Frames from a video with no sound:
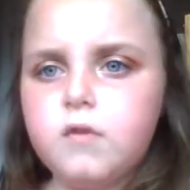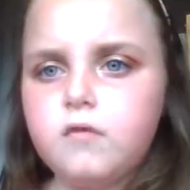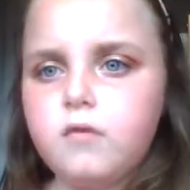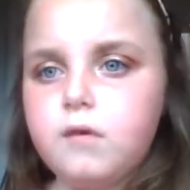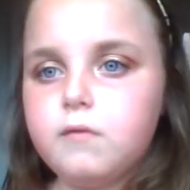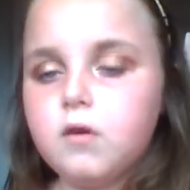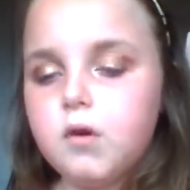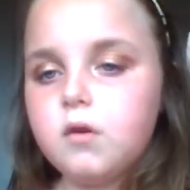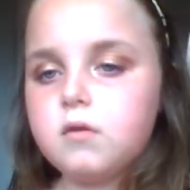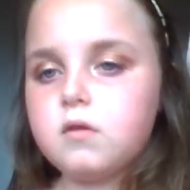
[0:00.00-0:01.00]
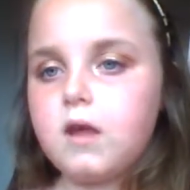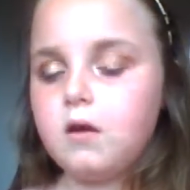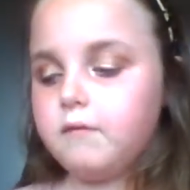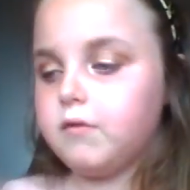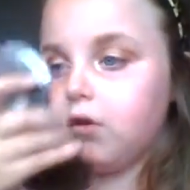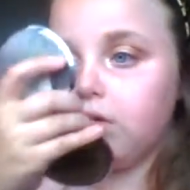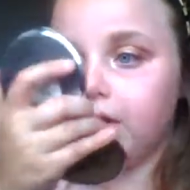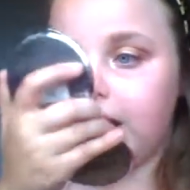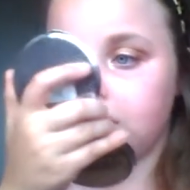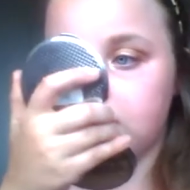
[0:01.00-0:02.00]
So now you
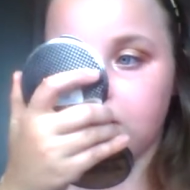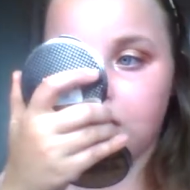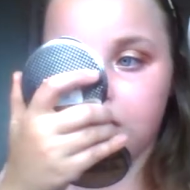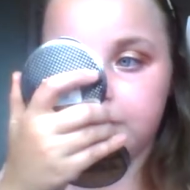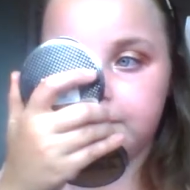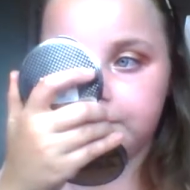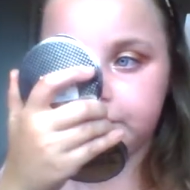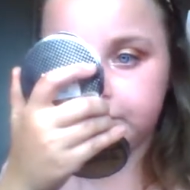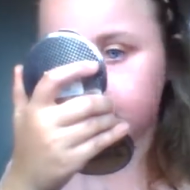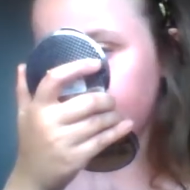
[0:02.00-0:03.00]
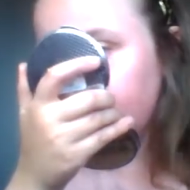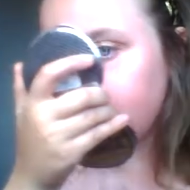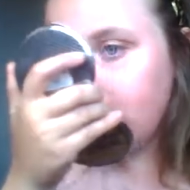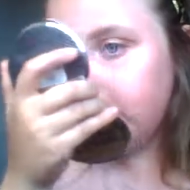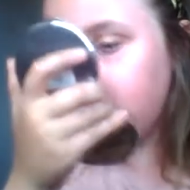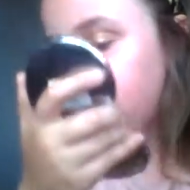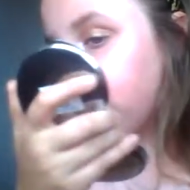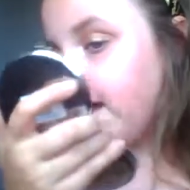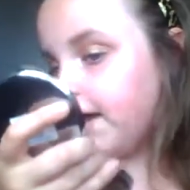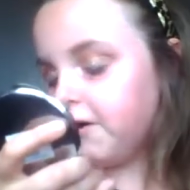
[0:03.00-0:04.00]
put that on, and you're going to move to the
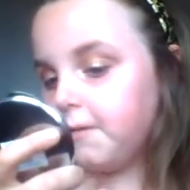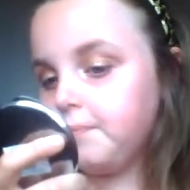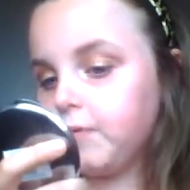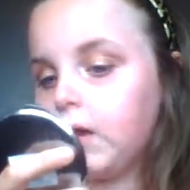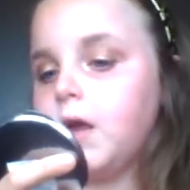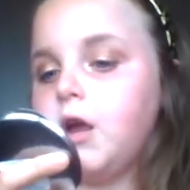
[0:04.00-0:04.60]
last